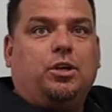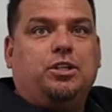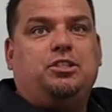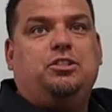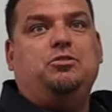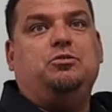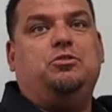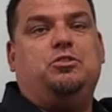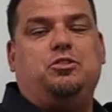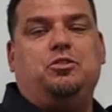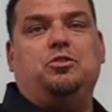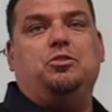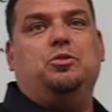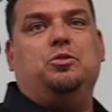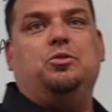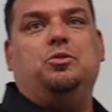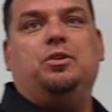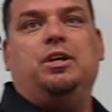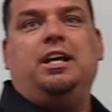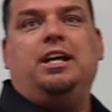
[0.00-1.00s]
once you
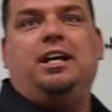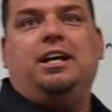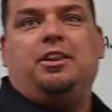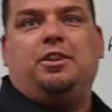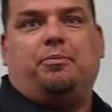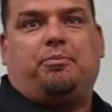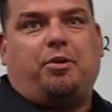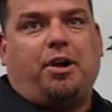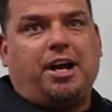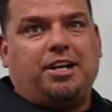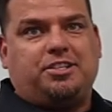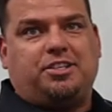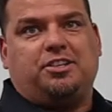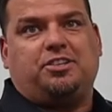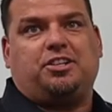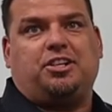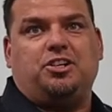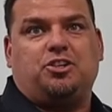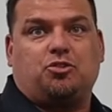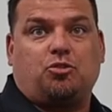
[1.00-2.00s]
do the
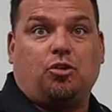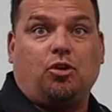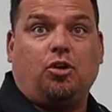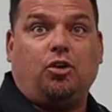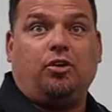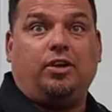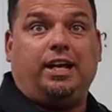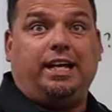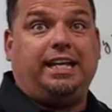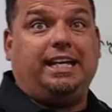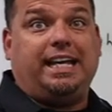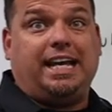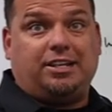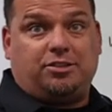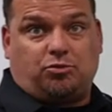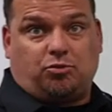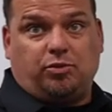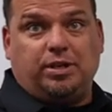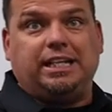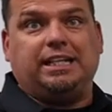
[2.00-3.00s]
process control
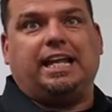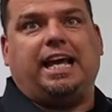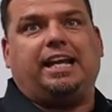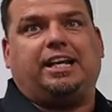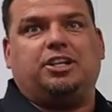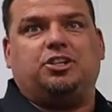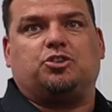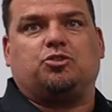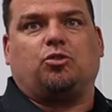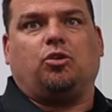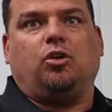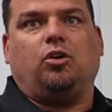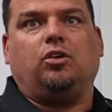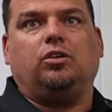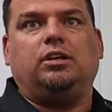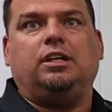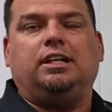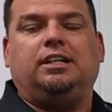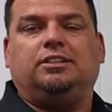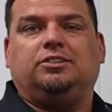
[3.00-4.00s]
as relay
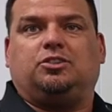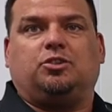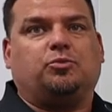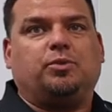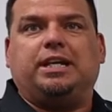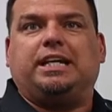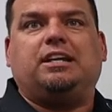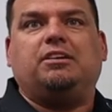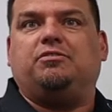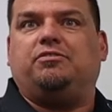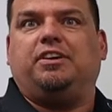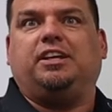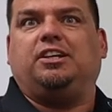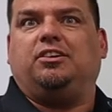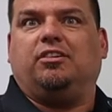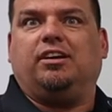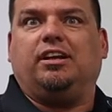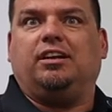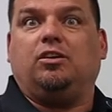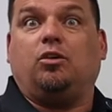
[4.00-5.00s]
control to
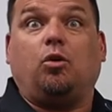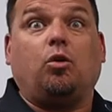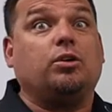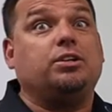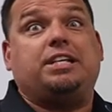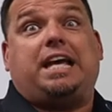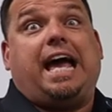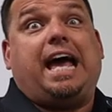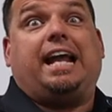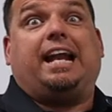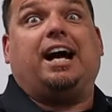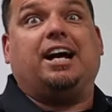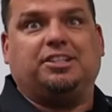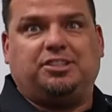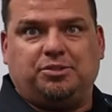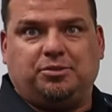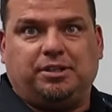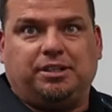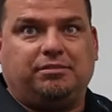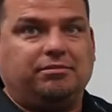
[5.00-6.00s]
reconfigure it or to add on
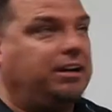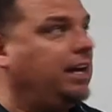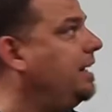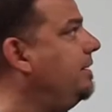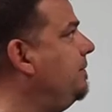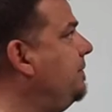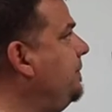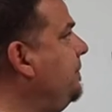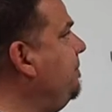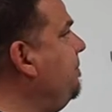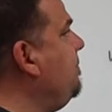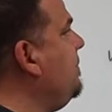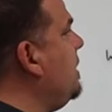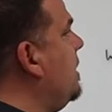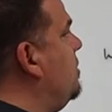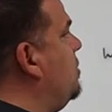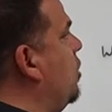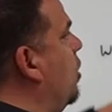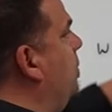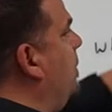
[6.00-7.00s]
to it, right?
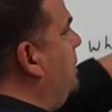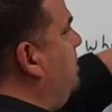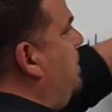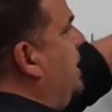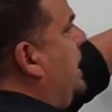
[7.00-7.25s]
So, but